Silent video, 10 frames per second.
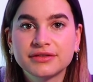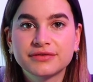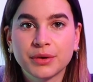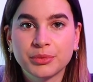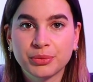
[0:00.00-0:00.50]

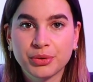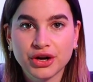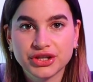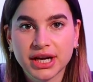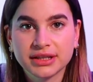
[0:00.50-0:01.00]
from your
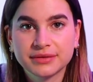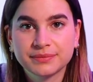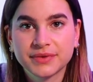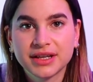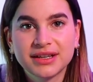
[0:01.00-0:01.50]
project.
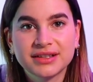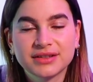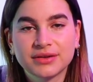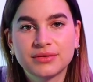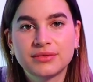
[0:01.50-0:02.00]

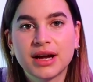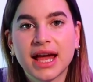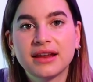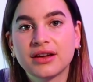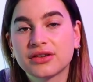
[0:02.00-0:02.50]
So
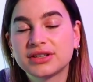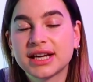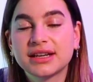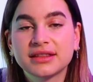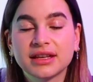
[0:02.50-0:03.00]
any other
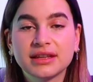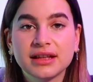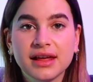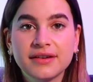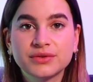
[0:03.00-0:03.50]
data that
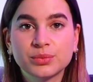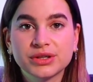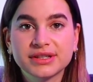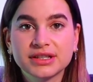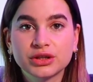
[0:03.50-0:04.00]
they left
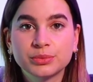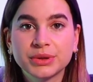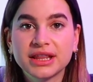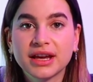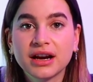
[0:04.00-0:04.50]
will still
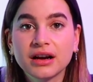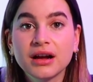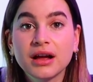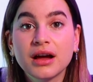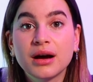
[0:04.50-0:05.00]
be
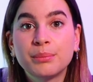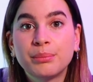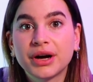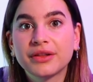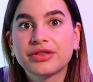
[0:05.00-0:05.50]
there,
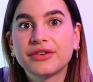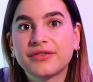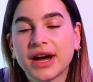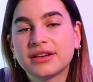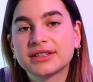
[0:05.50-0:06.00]
but the
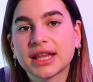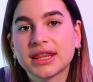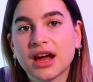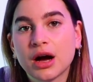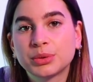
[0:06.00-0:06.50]
files
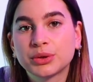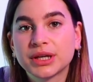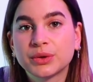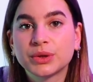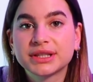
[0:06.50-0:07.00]
that they
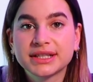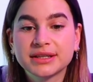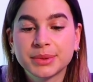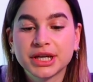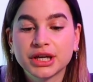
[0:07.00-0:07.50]
uploaded will
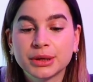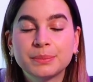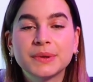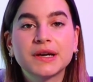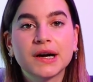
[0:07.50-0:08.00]

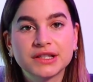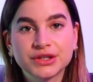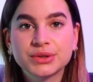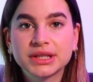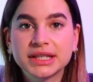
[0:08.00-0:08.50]
disappear
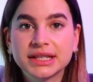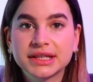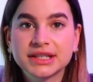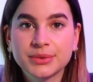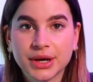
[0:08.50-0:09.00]
because you
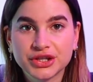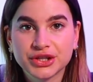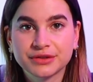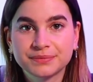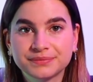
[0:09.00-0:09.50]
deleted this
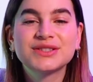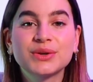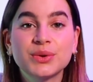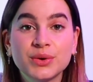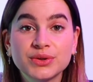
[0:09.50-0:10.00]
question.
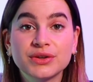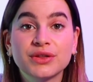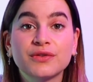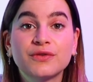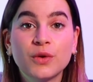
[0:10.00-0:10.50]
So those are
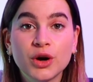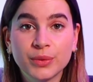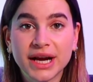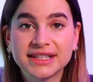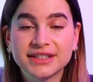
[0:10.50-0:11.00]
the
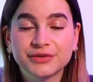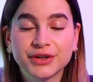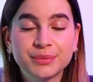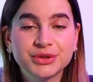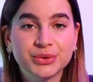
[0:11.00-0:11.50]
4 ways to
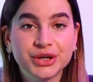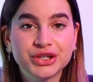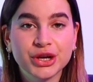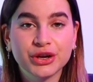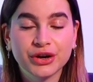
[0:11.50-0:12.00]
free up
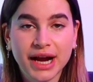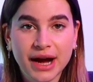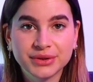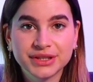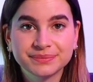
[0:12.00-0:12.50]
storage in your
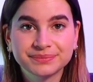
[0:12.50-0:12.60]
account.